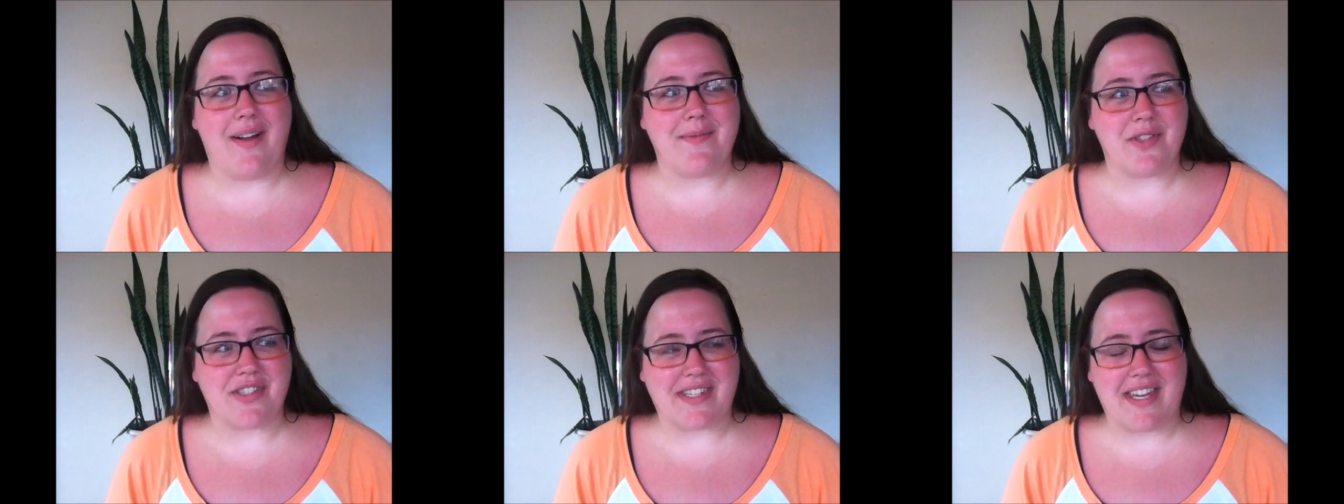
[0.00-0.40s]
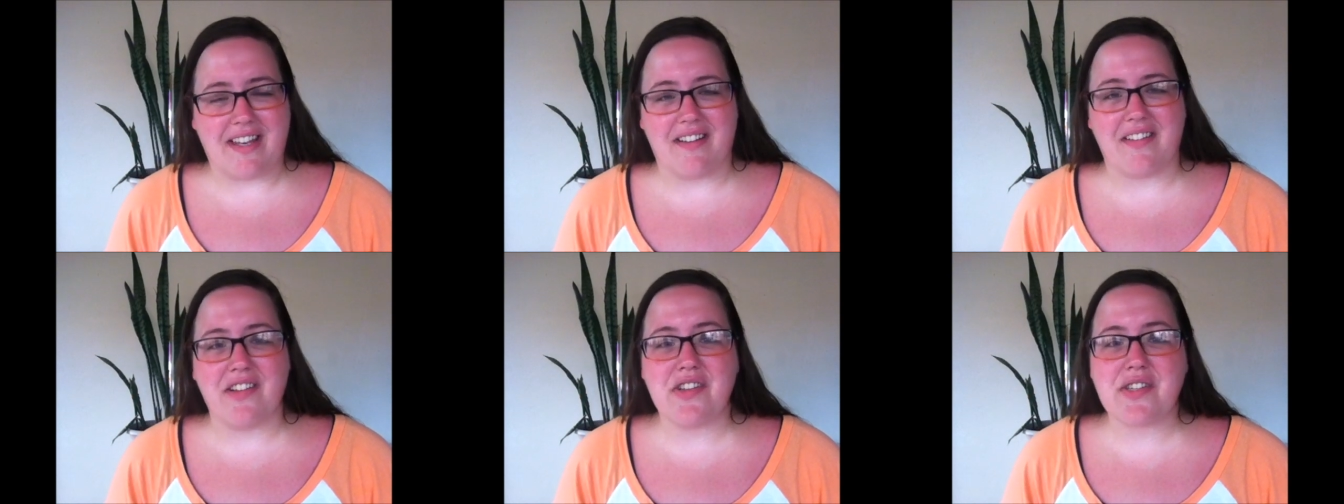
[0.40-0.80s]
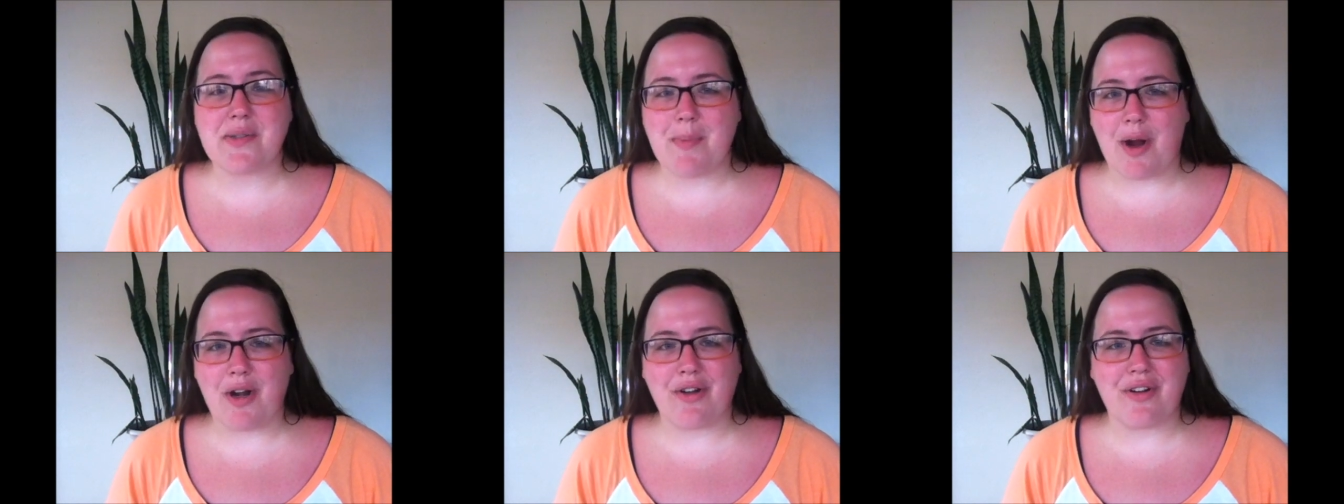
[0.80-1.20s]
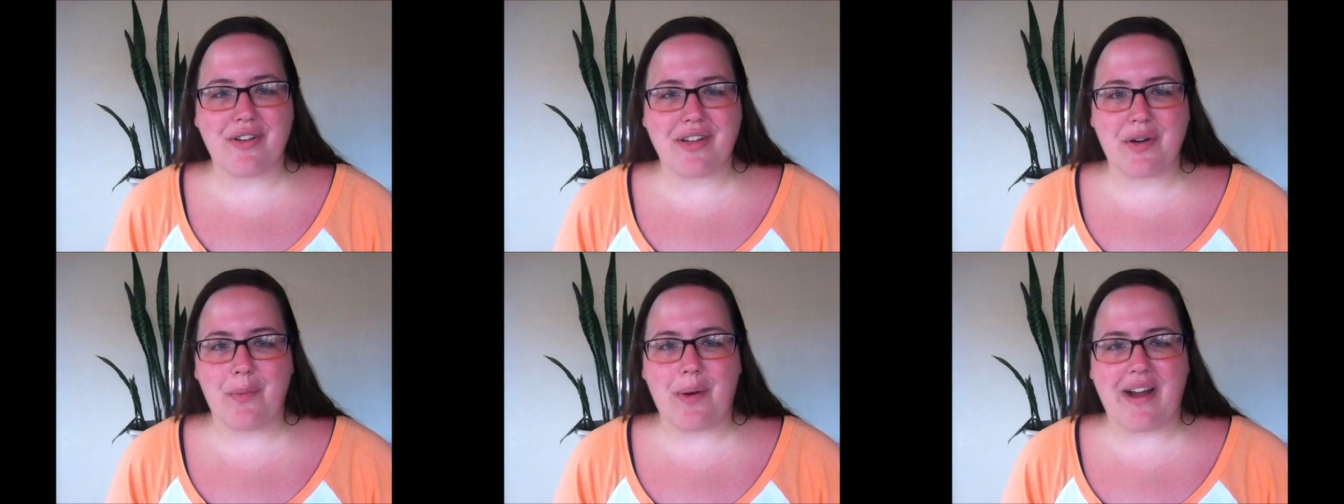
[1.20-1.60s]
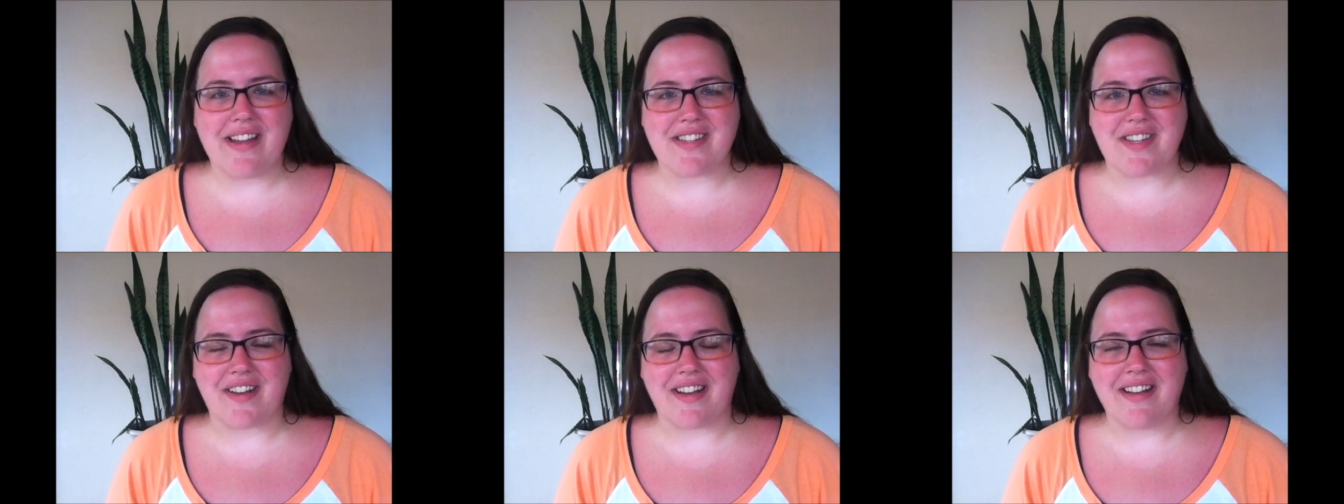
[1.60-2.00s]
I'm just getting a little smarter, a little
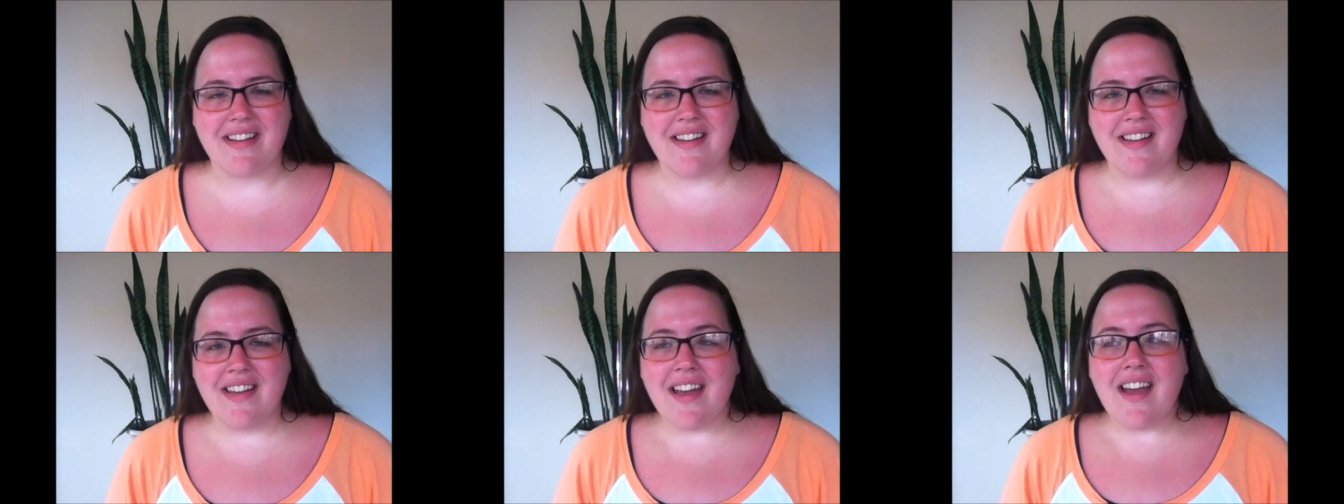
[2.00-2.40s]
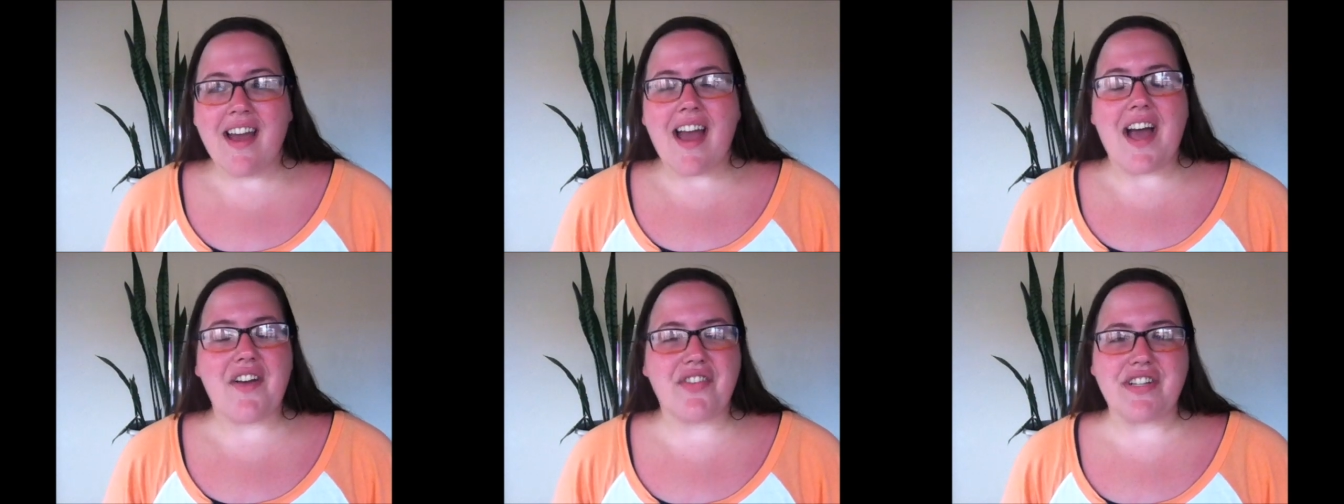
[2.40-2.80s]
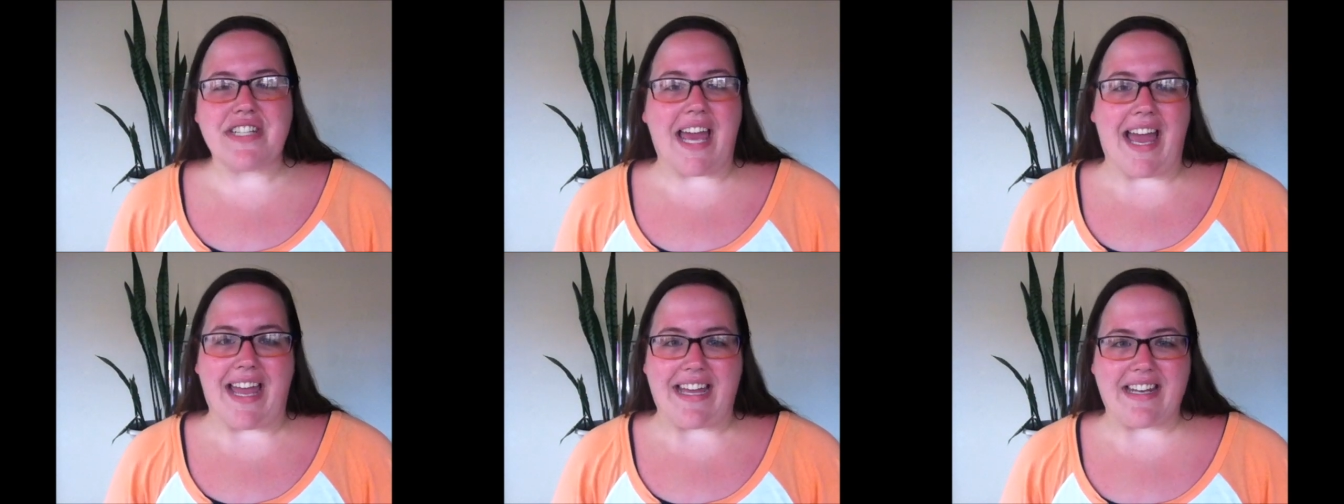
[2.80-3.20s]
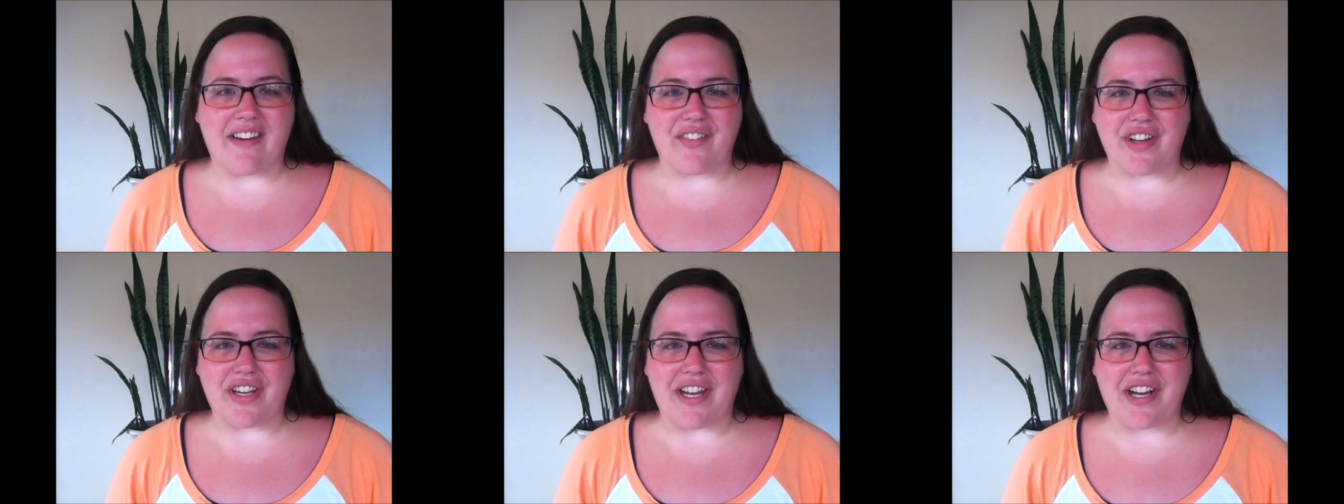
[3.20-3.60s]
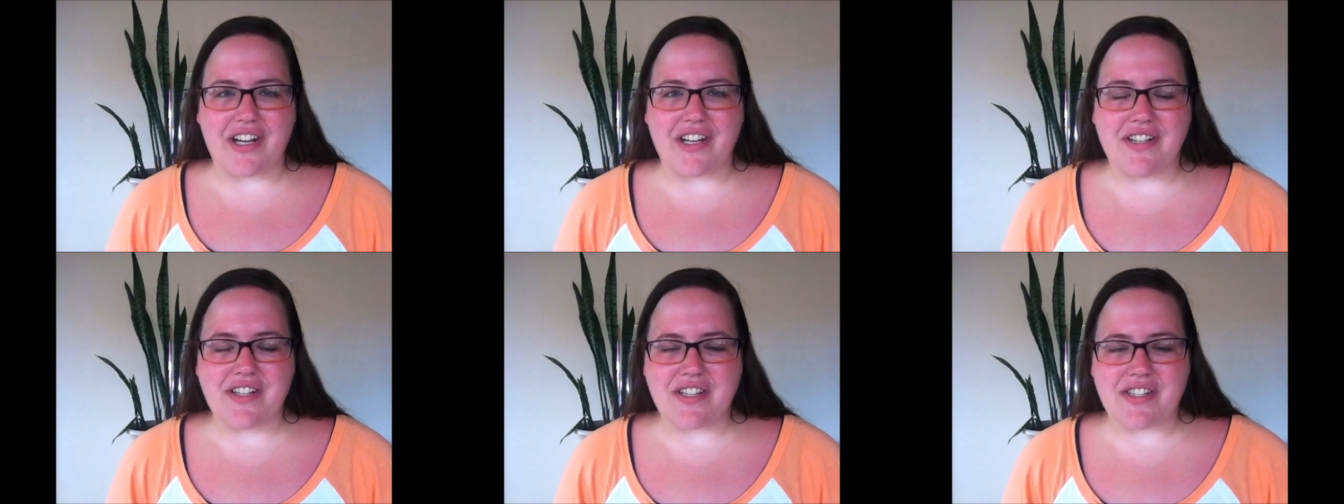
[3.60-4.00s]
wiser every day and every year.